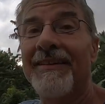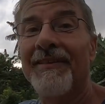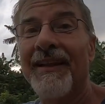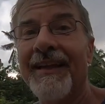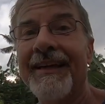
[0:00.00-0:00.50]
and
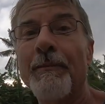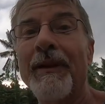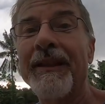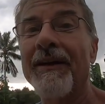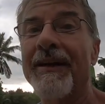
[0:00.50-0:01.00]
everything like that,
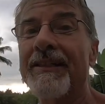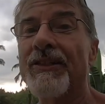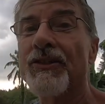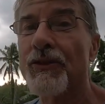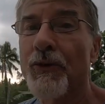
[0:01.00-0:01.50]
but there is a
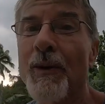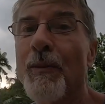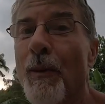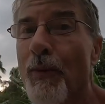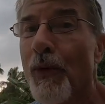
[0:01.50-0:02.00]

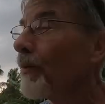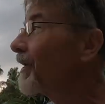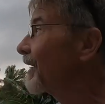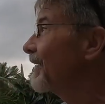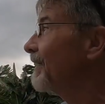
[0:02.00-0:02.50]
storm or
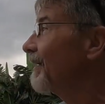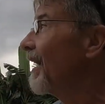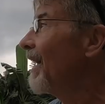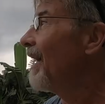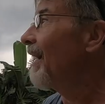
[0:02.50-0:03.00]
brewing here.
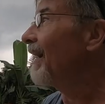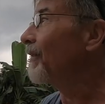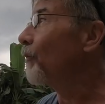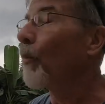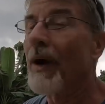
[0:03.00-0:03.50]
Uh,
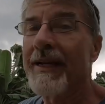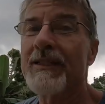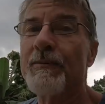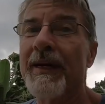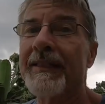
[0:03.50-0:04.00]
the wind
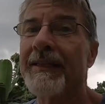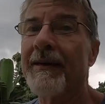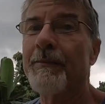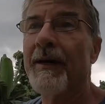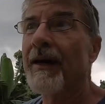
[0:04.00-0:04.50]
has picked
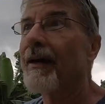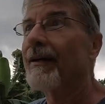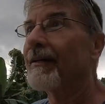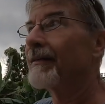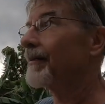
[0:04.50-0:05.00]
up.
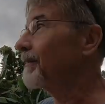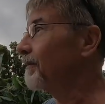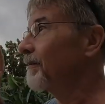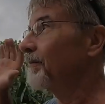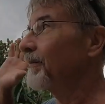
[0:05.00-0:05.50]

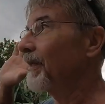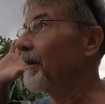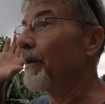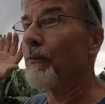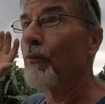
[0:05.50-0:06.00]
Um,
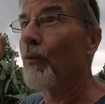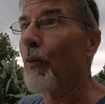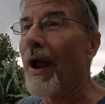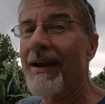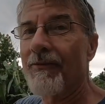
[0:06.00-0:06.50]
it
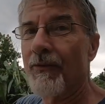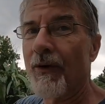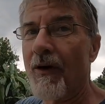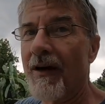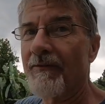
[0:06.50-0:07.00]
rained
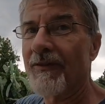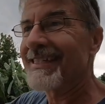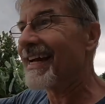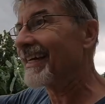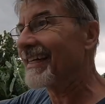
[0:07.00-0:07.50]
real hard for a
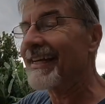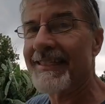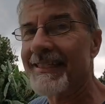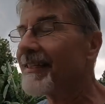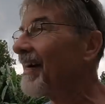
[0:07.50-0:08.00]
second and it
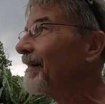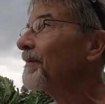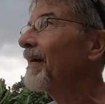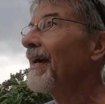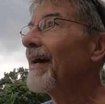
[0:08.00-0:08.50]
stopped.
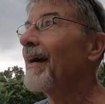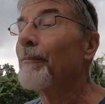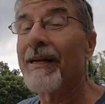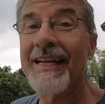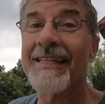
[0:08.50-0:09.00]
Uh,
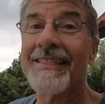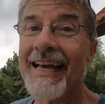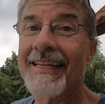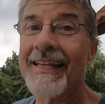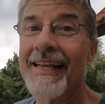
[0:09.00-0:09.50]
but it is the
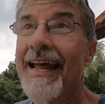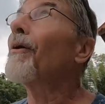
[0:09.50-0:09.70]
end of the day.